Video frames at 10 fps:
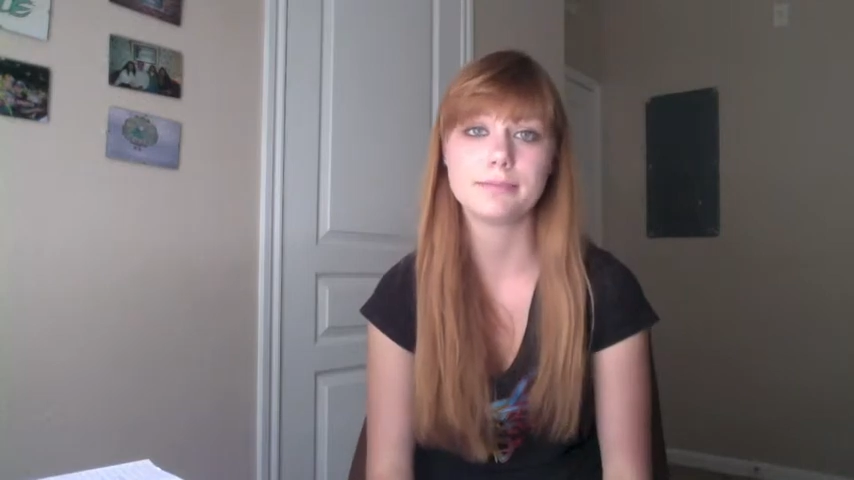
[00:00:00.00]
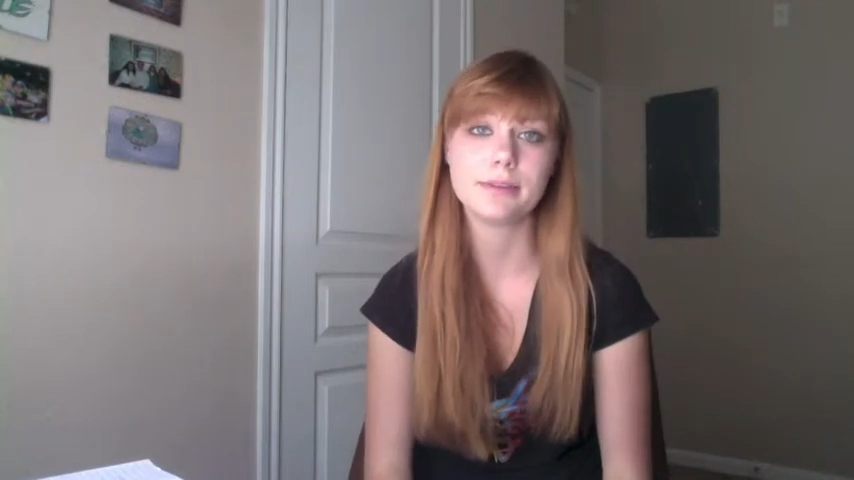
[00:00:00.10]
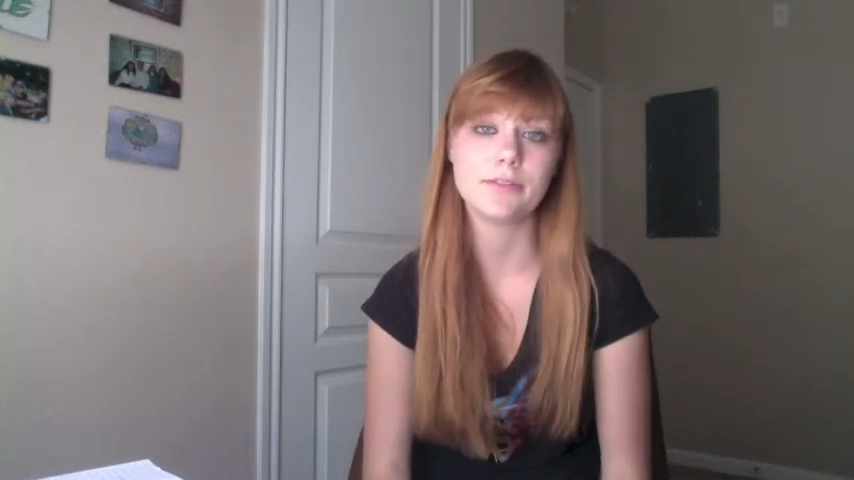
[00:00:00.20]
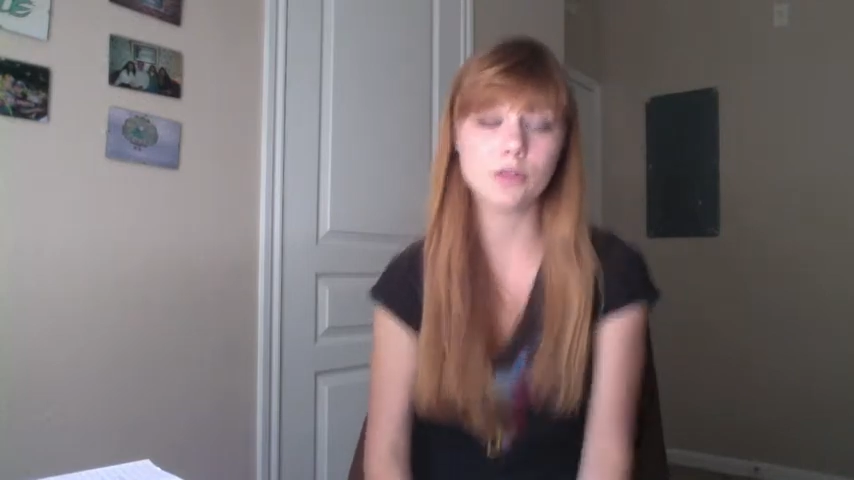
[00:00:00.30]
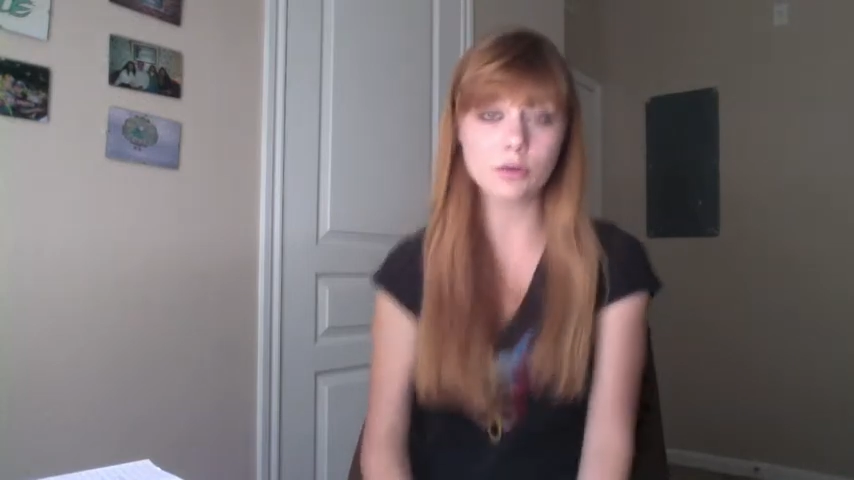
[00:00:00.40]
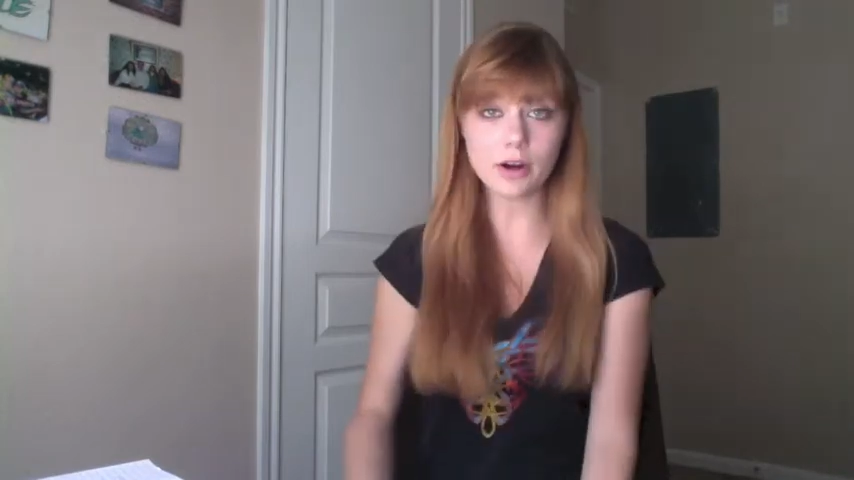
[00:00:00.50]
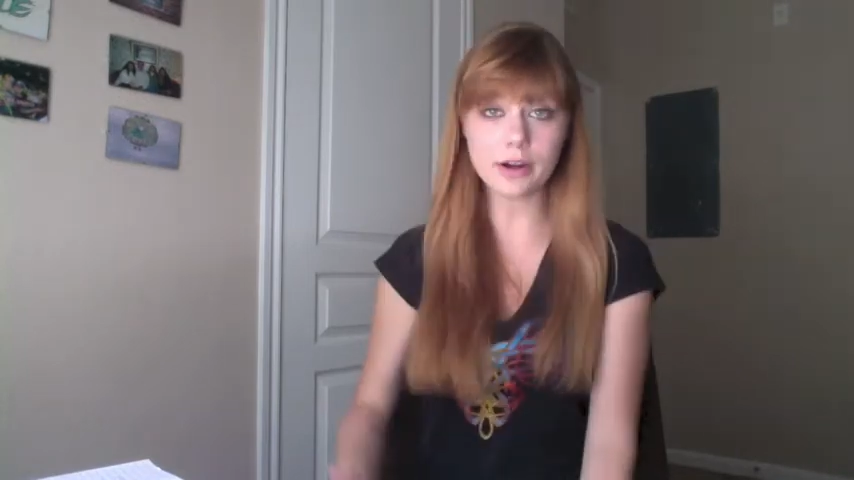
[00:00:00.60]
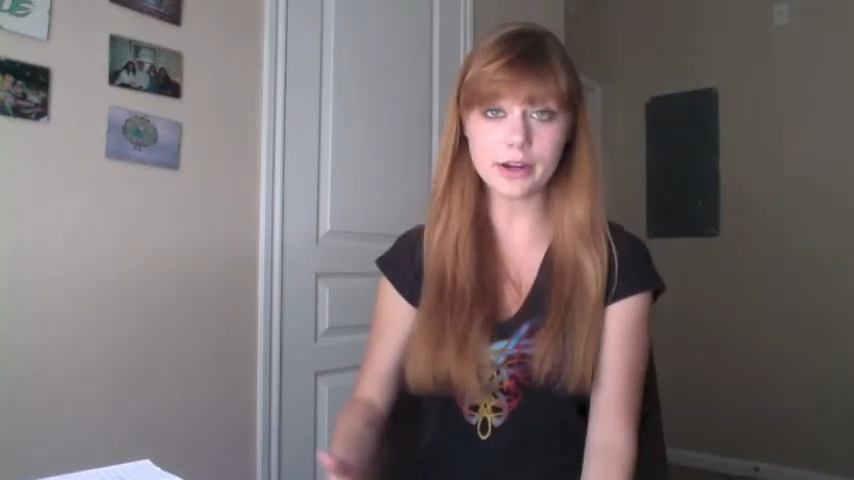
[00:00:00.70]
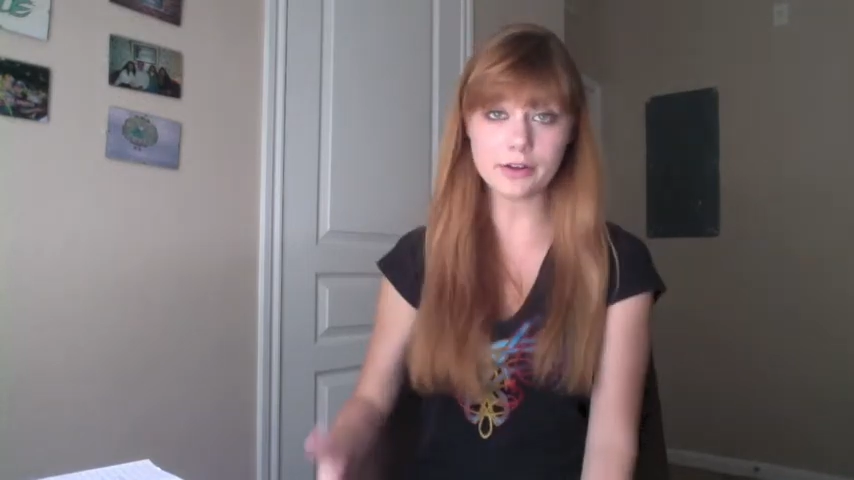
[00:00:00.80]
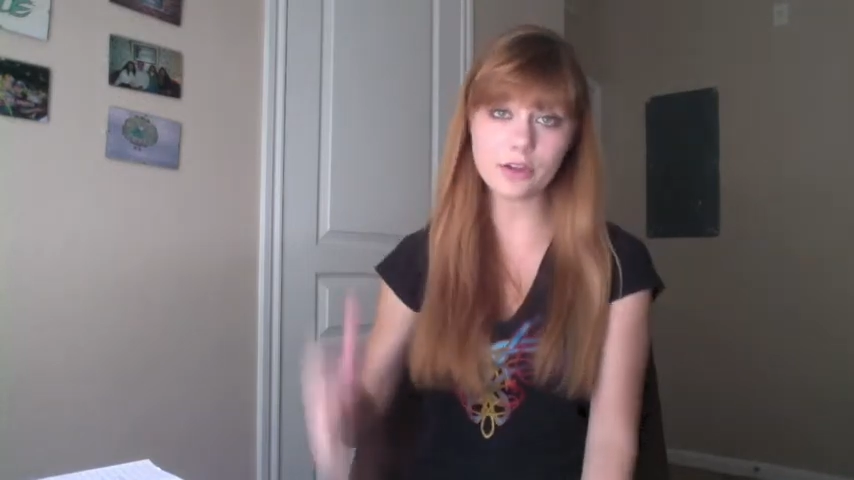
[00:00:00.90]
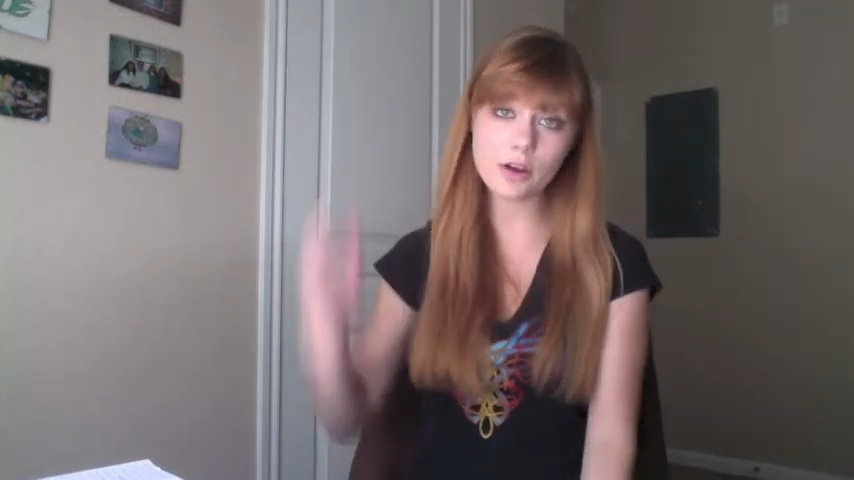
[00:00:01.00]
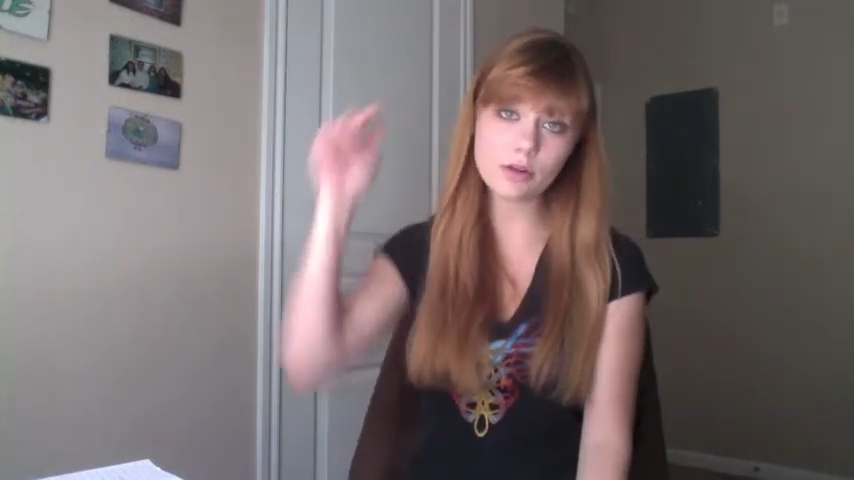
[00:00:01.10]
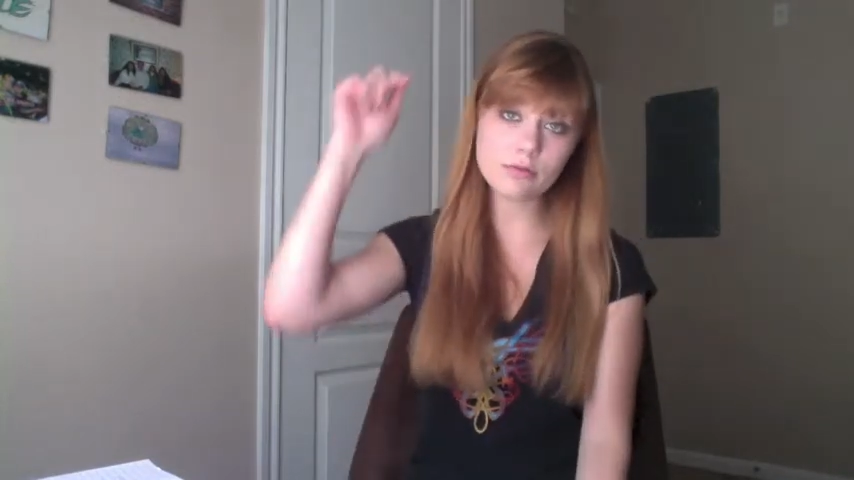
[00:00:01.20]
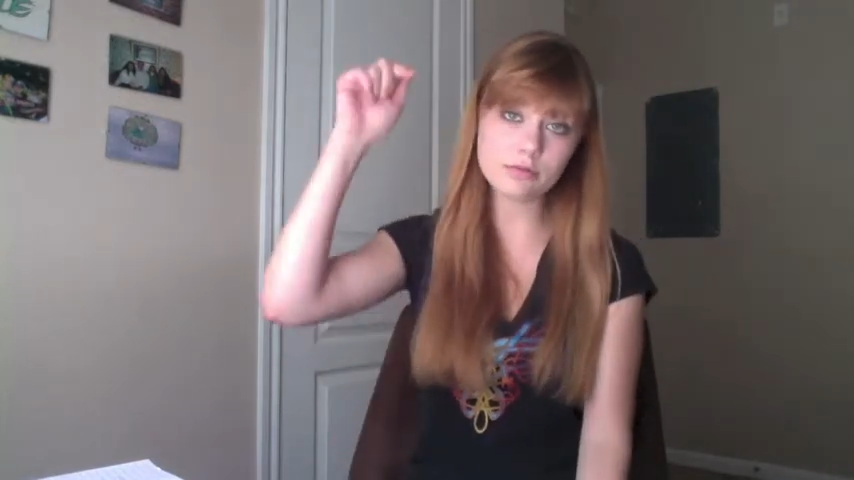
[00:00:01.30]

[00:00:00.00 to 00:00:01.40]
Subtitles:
If you are here, though,